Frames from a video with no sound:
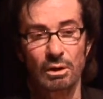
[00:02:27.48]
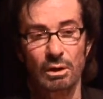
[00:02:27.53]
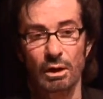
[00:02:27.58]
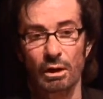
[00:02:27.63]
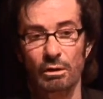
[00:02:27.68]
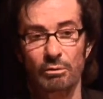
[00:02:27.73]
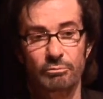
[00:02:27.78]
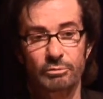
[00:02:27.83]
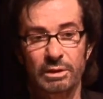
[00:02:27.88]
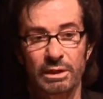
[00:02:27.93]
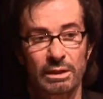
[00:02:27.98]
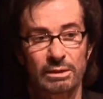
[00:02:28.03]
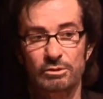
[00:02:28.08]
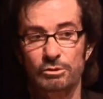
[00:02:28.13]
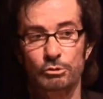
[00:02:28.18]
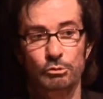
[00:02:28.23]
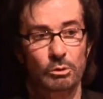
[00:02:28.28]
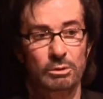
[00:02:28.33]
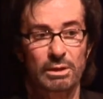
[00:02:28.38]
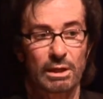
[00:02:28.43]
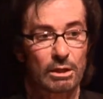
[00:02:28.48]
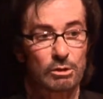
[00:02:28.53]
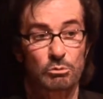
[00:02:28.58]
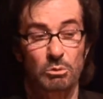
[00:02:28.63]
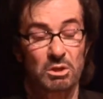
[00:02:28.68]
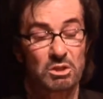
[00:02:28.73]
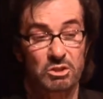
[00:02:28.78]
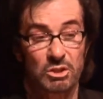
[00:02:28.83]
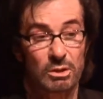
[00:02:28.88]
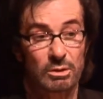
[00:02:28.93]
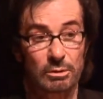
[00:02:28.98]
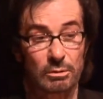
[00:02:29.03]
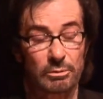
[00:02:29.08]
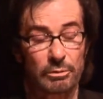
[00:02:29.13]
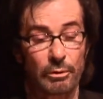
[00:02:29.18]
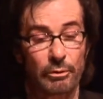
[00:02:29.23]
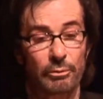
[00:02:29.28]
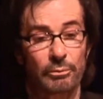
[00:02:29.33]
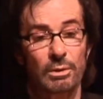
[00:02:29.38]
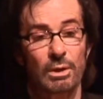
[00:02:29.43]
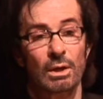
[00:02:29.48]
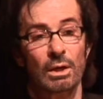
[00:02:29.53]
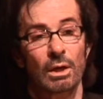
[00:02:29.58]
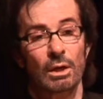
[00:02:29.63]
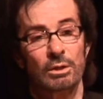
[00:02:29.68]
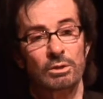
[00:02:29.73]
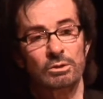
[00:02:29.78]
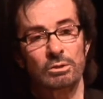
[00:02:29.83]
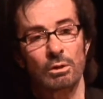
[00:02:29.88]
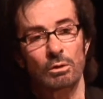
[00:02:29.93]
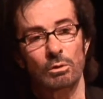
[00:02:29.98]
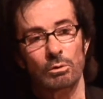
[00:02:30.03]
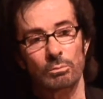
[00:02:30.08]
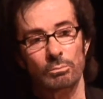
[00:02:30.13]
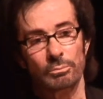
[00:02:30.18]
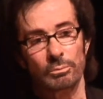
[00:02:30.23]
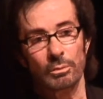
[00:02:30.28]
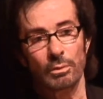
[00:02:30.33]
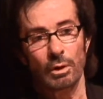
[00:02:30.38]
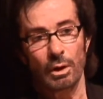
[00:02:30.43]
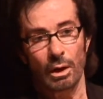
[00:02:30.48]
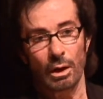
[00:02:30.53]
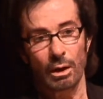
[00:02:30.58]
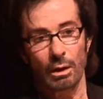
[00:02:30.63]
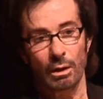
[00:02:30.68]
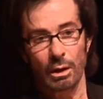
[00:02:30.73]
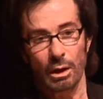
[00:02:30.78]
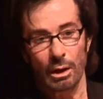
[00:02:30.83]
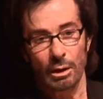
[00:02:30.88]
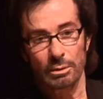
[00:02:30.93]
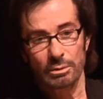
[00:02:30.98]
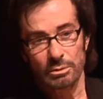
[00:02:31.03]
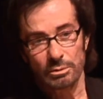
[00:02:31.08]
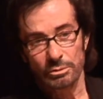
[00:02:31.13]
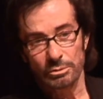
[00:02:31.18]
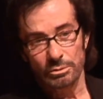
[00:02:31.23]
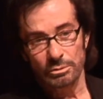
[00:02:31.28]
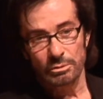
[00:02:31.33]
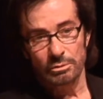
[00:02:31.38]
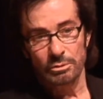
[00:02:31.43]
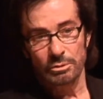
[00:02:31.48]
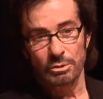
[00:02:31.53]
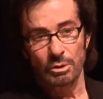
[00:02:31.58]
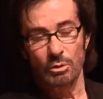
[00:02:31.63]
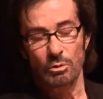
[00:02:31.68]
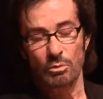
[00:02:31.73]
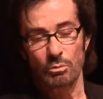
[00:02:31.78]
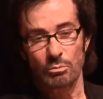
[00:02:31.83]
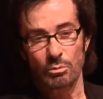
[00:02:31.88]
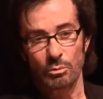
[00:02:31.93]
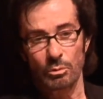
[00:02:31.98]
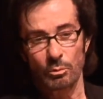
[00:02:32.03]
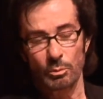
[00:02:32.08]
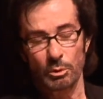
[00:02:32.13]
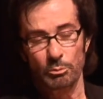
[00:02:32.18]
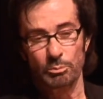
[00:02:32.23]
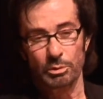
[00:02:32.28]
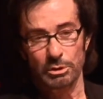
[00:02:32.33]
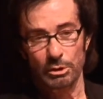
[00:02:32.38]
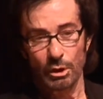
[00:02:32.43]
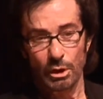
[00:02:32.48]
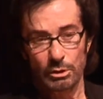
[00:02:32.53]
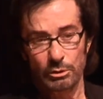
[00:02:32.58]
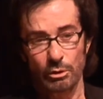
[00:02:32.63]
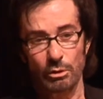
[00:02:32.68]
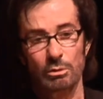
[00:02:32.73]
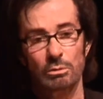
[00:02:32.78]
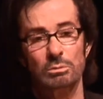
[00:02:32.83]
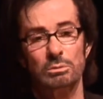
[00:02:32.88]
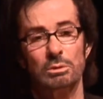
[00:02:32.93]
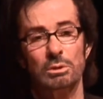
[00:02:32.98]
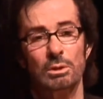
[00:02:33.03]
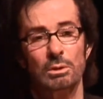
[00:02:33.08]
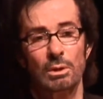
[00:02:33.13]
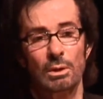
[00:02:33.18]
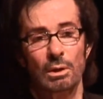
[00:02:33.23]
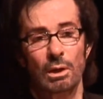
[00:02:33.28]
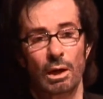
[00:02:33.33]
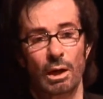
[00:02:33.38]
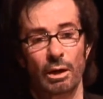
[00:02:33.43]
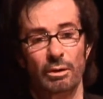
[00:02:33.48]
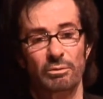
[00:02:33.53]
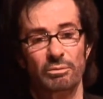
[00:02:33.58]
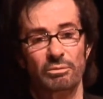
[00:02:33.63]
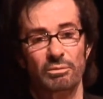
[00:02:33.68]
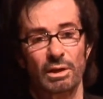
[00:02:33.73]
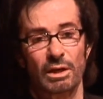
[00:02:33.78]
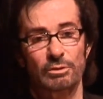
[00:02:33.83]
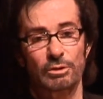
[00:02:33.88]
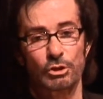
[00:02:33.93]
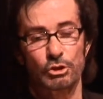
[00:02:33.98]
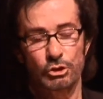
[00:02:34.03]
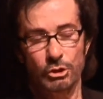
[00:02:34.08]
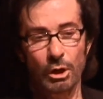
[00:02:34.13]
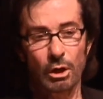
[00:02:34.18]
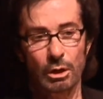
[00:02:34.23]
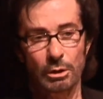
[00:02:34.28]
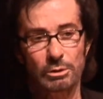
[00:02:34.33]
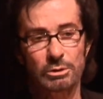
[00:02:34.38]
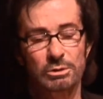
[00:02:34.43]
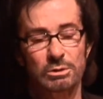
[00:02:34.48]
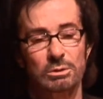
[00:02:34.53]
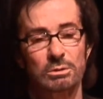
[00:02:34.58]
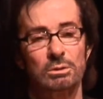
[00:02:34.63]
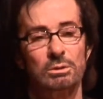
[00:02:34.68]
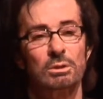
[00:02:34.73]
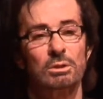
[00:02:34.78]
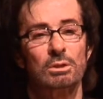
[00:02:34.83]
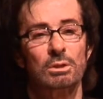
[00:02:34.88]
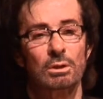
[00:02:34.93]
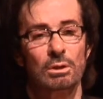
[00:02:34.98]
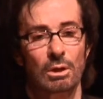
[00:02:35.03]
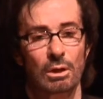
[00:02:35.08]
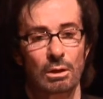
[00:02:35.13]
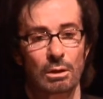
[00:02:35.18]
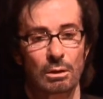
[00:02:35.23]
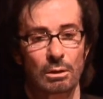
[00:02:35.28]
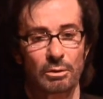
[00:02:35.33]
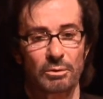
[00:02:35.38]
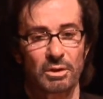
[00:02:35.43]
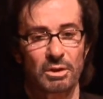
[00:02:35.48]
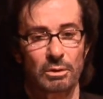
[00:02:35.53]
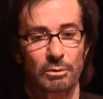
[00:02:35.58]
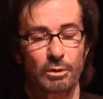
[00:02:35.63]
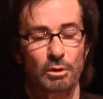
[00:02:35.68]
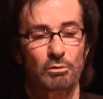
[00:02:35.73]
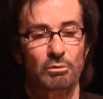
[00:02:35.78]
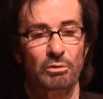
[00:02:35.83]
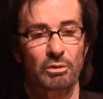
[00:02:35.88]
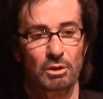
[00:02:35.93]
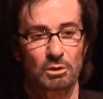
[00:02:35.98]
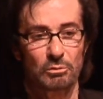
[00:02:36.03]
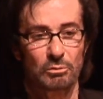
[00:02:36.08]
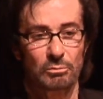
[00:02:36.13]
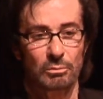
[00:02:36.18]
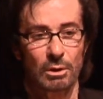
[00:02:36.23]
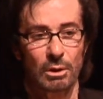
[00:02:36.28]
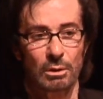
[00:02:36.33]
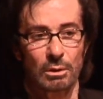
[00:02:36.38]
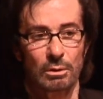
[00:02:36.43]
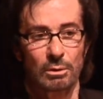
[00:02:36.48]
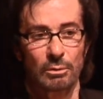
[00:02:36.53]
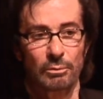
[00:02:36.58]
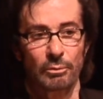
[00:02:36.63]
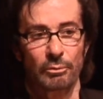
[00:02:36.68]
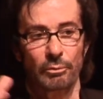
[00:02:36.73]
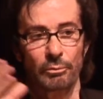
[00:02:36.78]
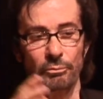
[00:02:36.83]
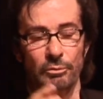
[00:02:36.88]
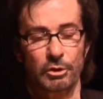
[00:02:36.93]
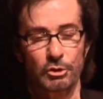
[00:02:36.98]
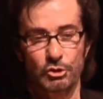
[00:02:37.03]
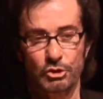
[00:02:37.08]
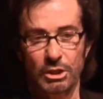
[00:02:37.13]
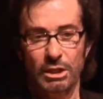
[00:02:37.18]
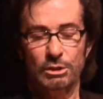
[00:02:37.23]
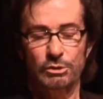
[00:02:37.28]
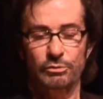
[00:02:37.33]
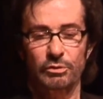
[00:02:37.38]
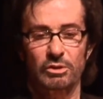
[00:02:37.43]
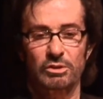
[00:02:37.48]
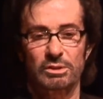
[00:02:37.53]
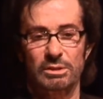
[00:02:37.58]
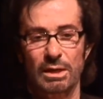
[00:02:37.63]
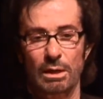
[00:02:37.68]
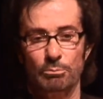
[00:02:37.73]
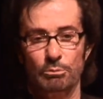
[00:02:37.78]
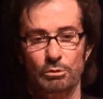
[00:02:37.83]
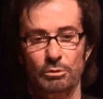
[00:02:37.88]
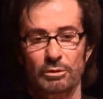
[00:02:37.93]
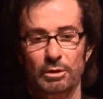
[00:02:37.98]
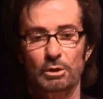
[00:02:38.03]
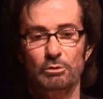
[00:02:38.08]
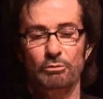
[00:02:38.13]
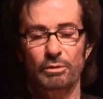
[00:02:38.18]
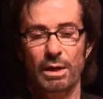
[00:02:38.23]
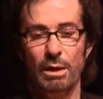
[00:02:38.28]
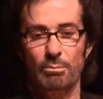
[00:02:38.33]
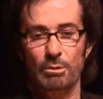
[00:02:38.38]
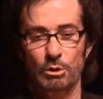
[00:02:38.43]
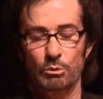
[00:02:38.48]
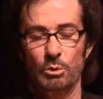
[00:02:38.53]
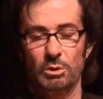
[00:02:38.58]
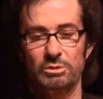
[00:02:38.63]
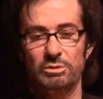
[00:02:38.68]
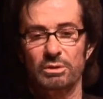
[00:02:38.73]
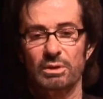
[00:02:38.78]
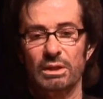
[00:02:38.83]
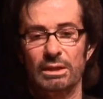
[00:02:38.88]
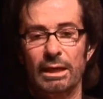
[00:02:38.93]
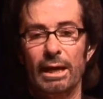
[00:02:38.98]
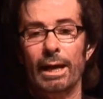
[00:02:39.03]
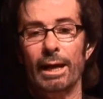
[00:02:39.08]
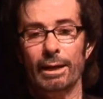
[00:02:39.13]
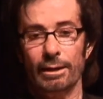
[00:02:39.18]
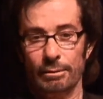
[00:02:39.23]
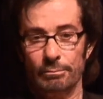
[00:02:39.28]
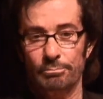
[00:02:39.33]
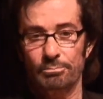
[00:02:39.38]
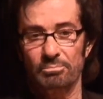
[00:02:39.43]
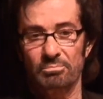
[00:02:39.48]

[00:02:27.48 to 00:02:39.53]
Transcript: of kids doing that to each other, you know. So, uh, and so with Bernardo and, and the sharks, uh, the, the, the, Jets, for example, their family was the gang.